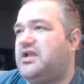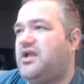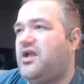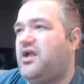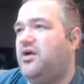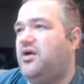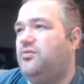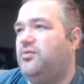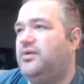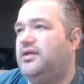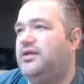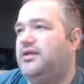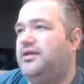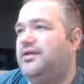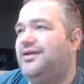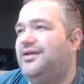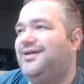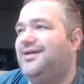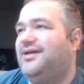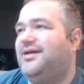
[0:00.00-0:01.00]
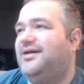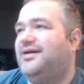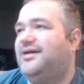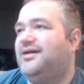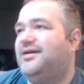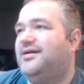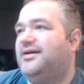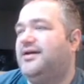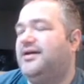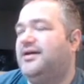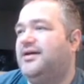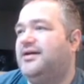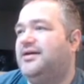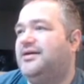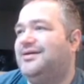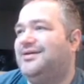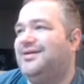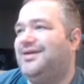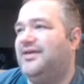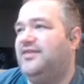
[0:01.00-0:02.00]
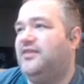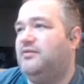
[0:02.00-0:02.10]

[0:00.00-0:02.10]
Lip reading: We get